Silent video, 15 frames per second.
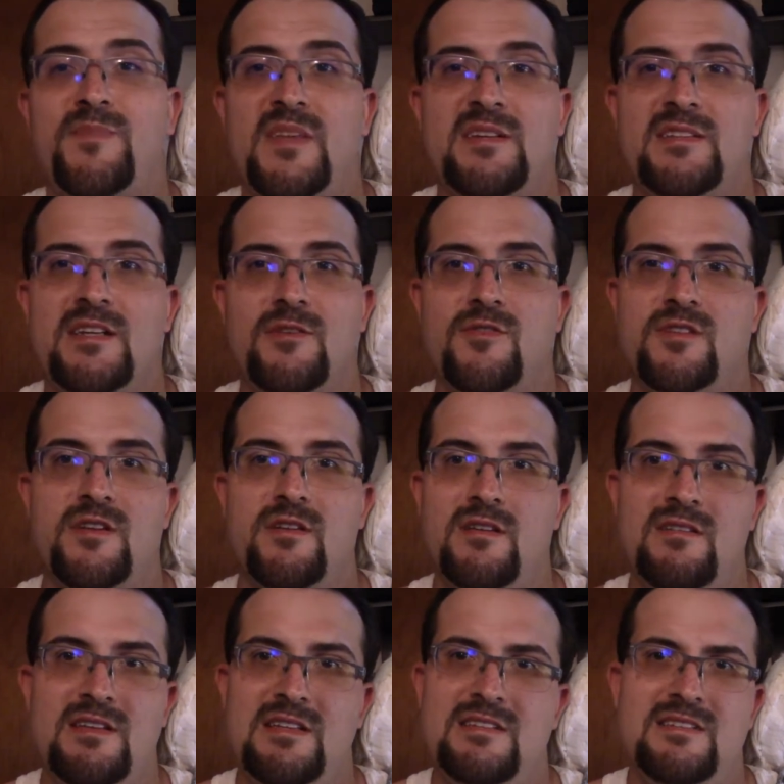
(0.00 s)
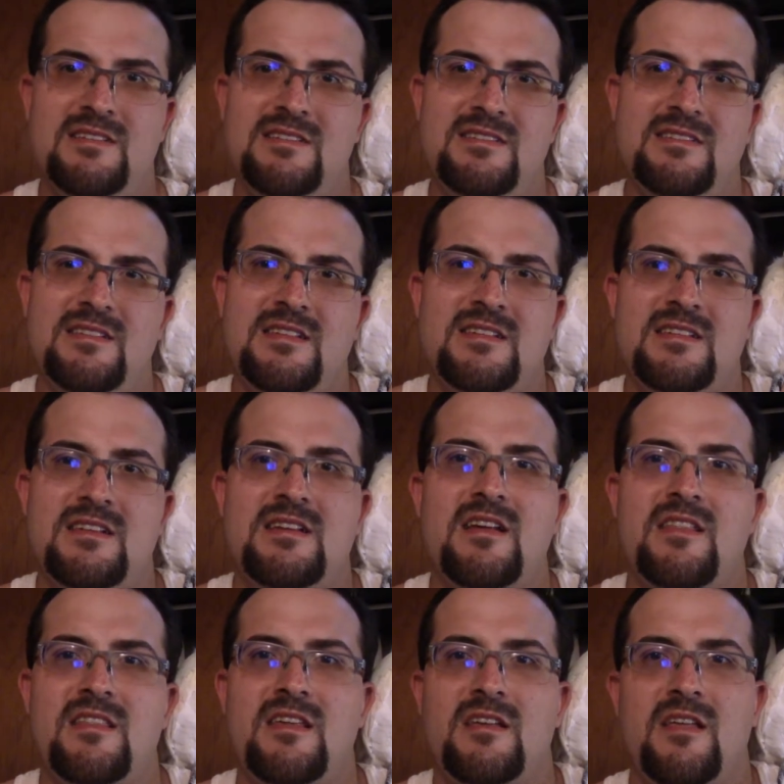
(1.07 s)
Seriously, this is
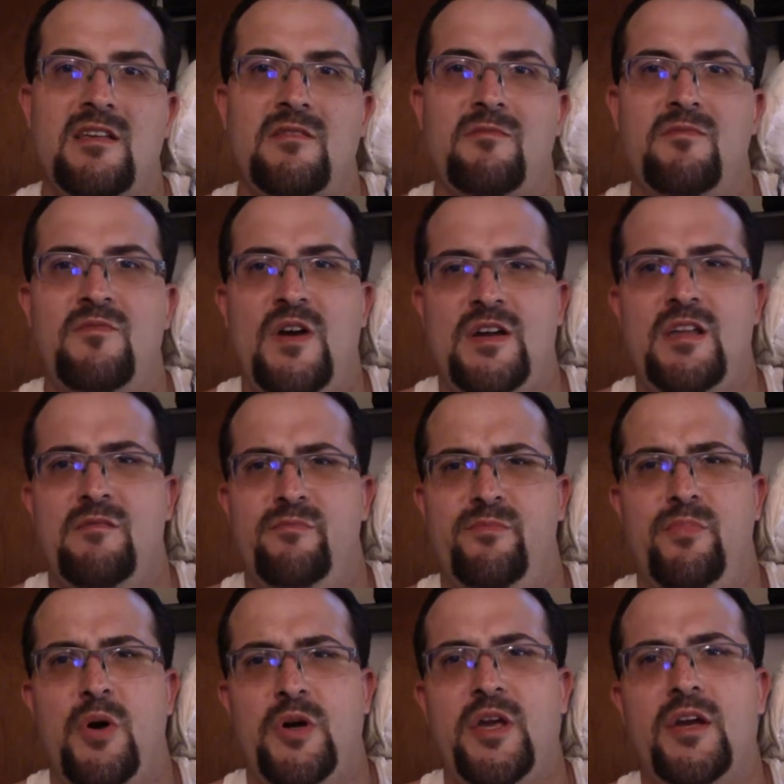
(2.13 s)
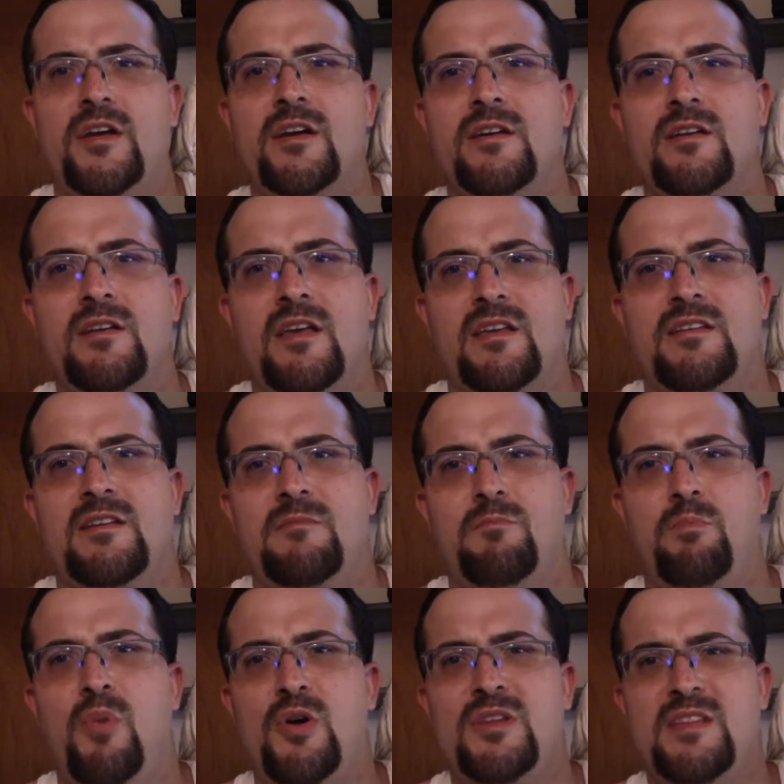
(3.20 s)
another thing, like the fucking booking. Like you
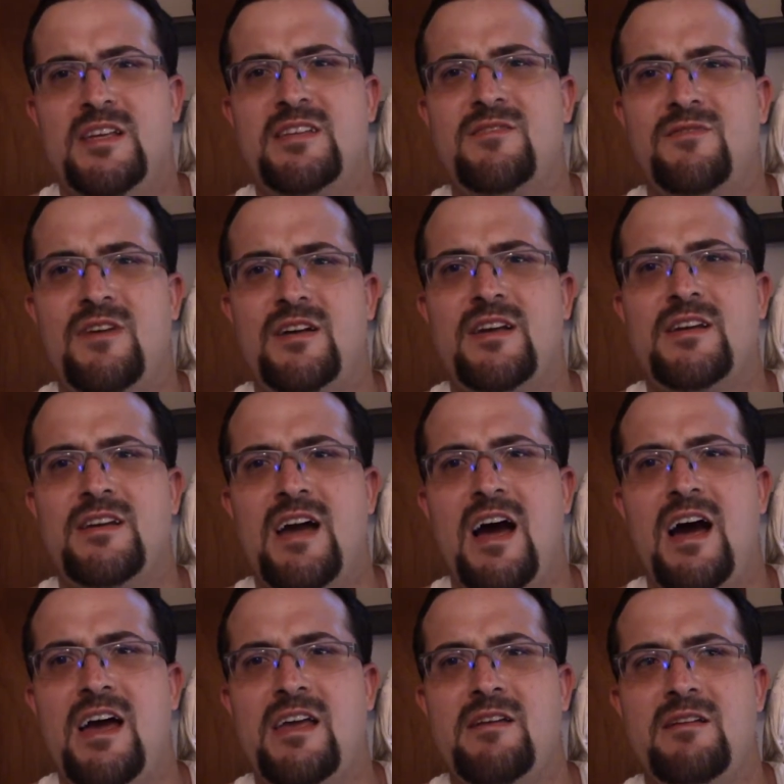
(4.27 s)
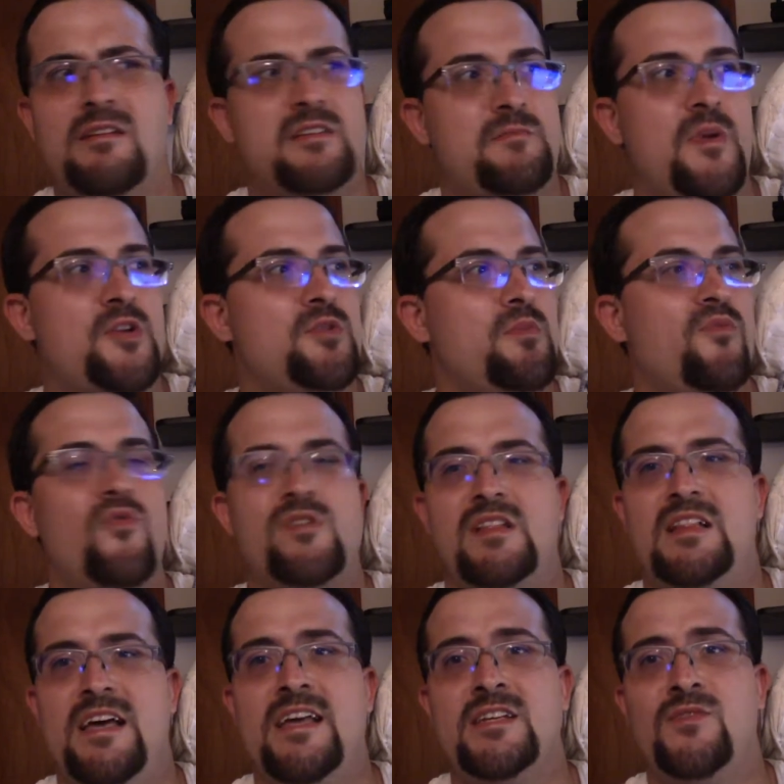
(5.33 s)
book this fucking guy, especially before the
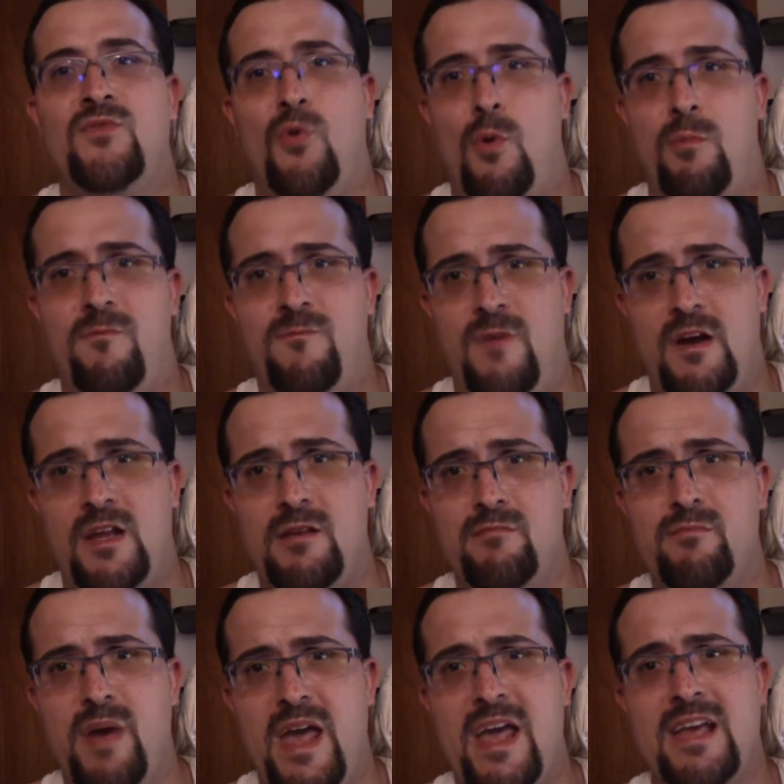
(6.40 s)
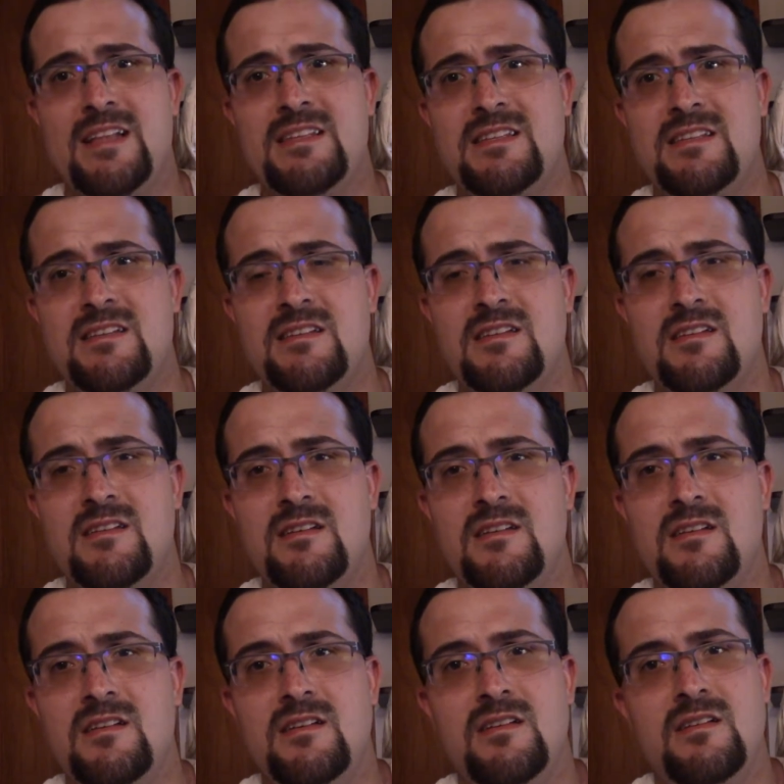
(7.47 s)
last four fucking bands.
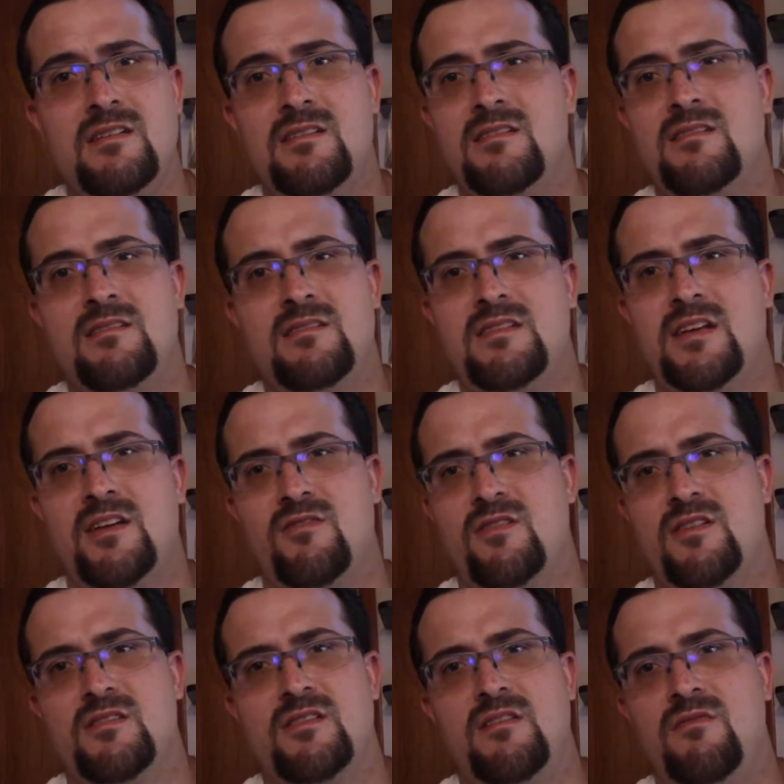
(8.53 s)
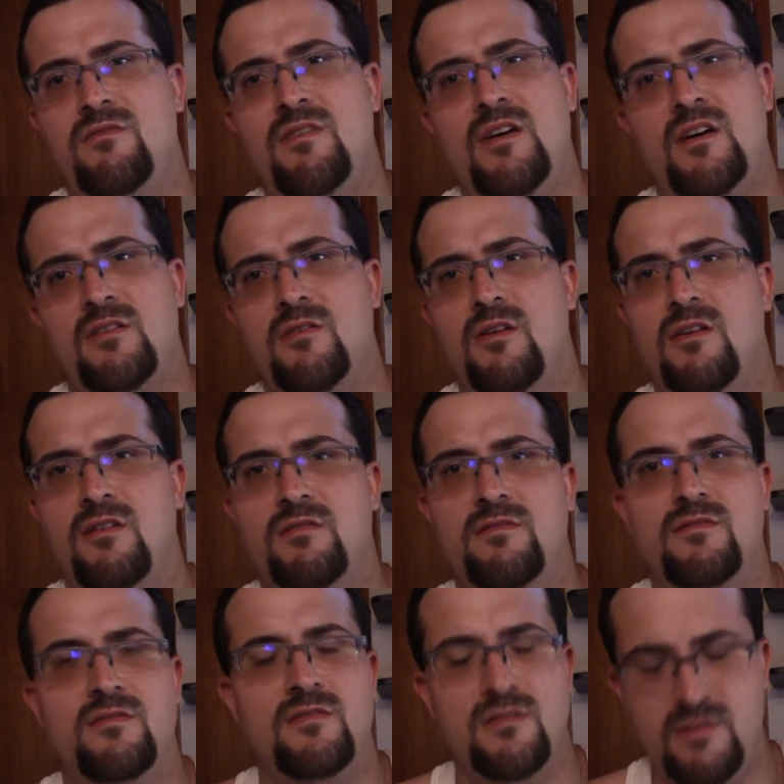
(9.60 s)
Seriously, fuck
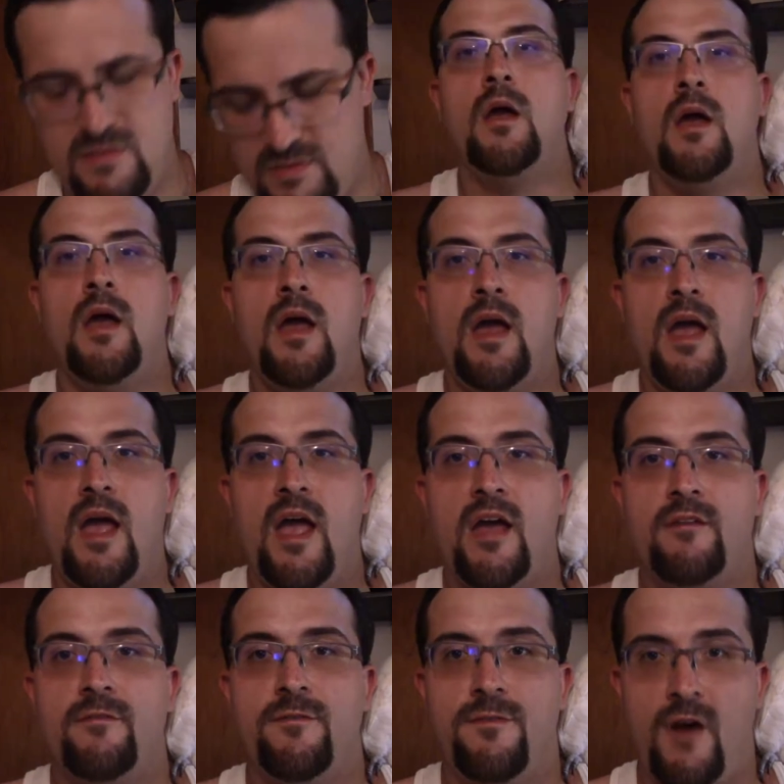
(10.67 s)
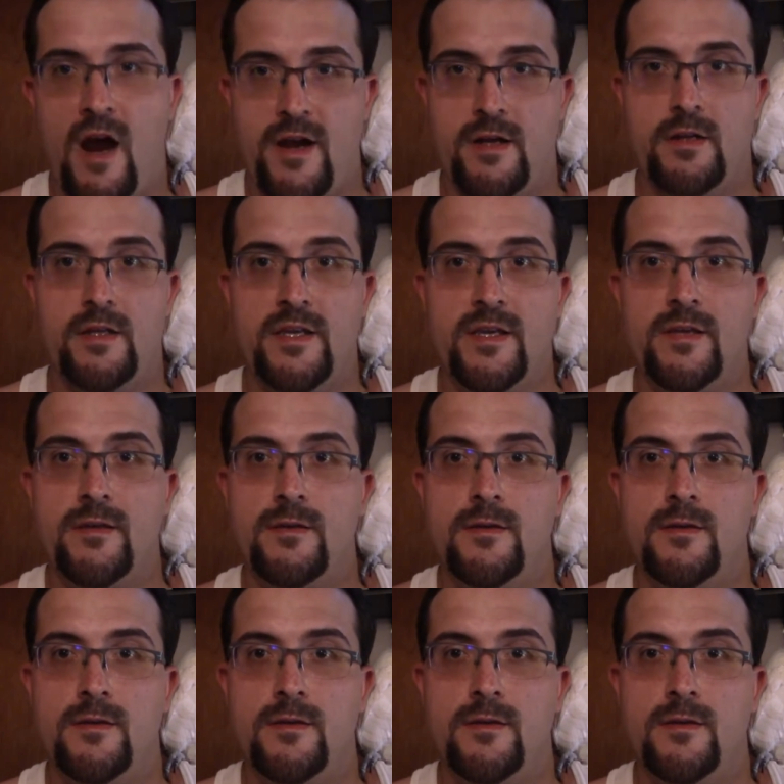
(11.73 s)
off. And finally,